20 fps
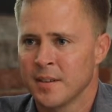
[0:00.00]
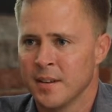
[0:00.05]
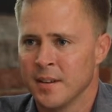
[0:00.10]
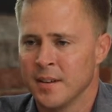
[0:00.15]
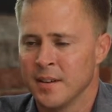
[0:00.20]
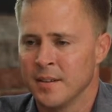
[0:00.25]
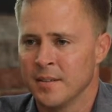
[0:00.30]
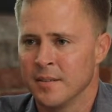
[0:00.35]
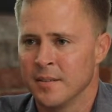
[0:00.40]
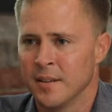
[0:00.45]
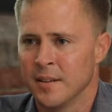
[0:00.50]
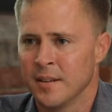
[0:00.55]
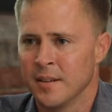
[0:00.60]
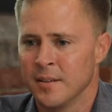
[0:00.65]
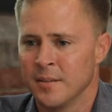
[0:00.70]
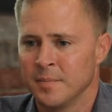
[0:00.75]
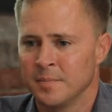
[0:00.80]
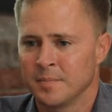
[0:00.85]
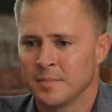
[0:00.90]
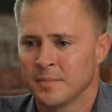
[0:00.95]
and
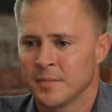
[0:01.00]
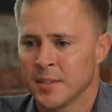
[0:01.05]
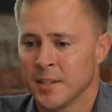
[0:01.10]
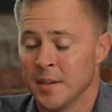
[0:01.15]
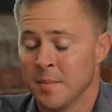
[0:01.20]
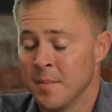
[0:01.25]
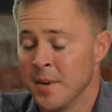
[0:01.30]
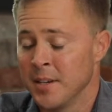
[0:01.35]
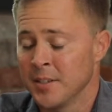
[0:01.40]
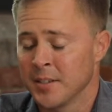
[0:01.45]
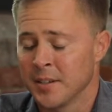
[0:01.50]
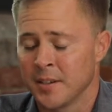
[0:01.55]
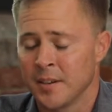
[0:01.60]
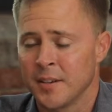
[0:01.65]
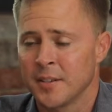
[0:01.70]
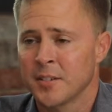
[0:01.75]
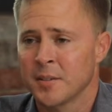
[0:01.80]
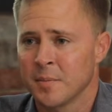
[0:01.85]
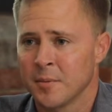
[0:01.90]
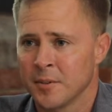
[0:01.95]
an amazing
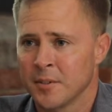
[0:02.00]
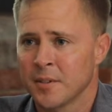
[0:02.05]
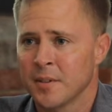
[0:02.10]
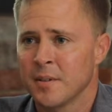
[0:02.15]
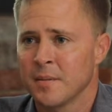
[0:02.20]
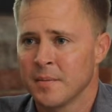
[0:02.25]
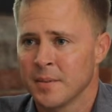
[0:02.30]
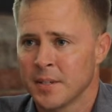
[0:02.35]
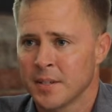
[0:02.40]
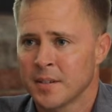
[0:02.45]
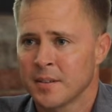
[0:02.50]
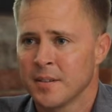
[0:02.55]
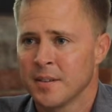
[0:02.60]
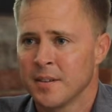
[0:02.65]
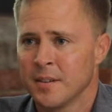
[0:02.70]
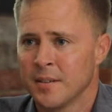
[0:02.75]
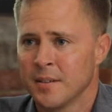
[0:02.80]
customer service.